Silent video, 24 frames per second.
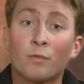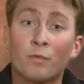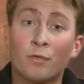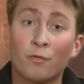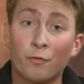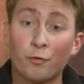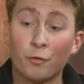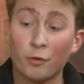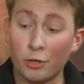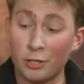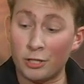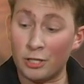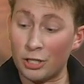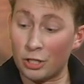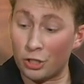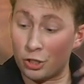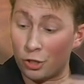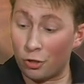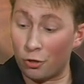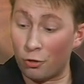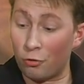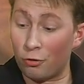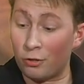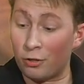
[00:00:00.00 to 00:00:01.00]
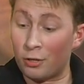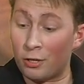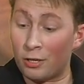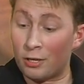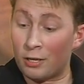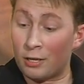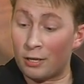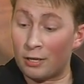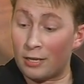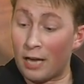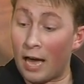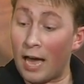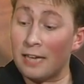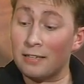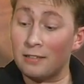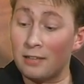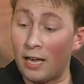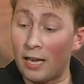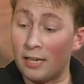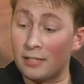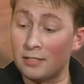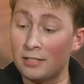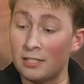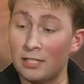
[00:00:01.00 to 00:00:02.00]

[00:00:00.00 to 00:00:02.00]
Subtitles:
For additional guidelines,